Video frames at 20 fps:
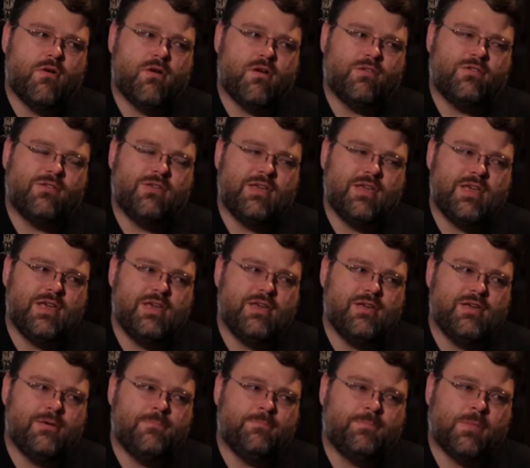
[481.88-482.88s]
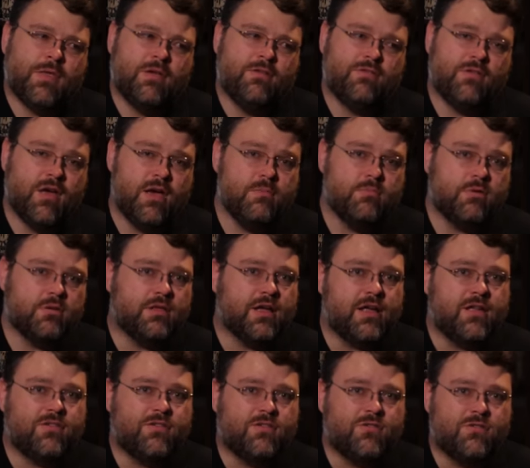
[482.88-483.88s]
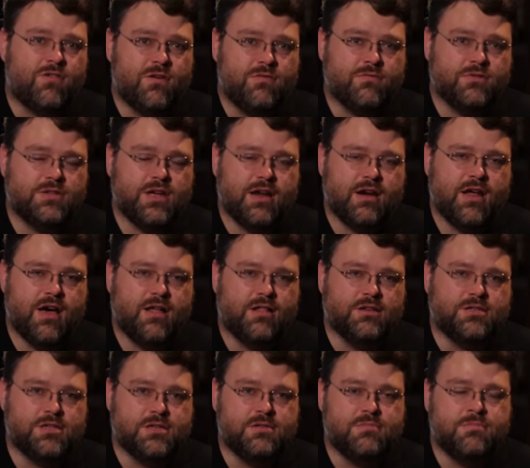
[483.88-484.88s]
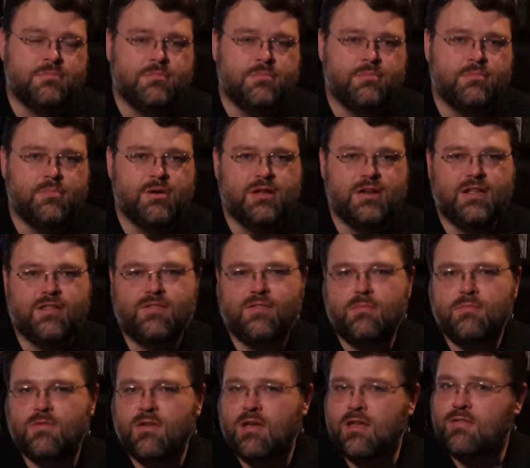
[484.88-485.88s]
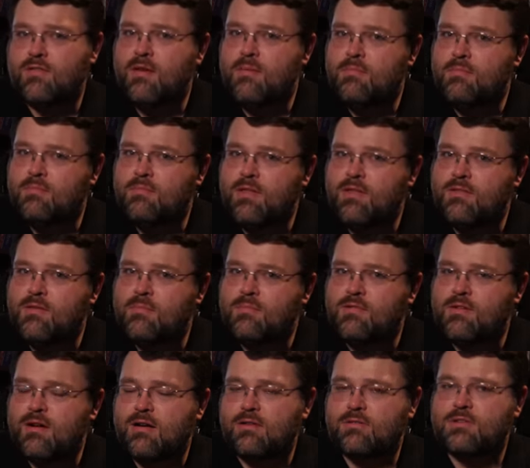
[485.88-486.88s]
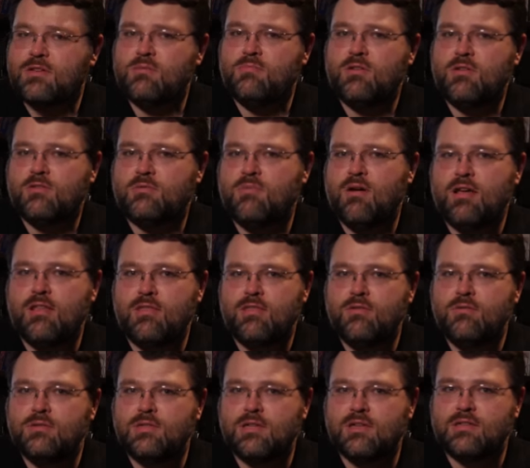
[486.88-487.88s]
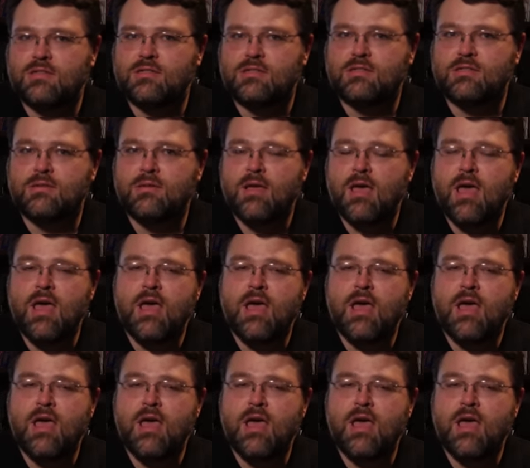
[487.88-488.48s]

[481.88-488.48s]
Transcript: RSTE is labeled like it's a server technology, but it seems like in some scenarios it can be used by enthusiasts.